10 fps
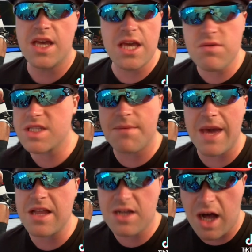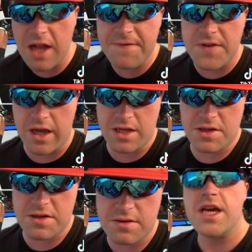He was the main
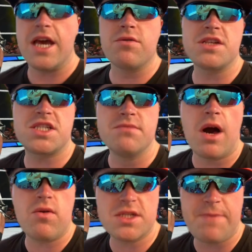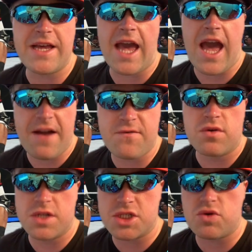conflict. It was a Samoan spike after
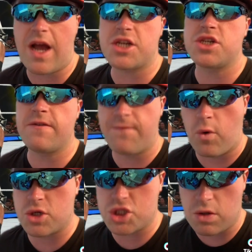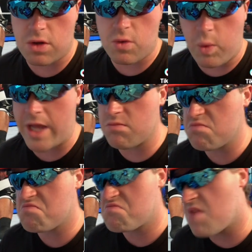a distraction for Solo to win.
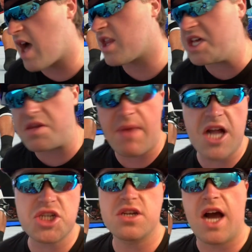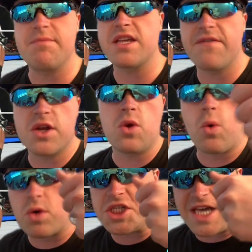I liked the match. I'm going to give it an
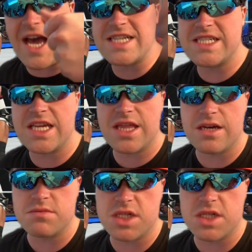Orange Cassidy thumbs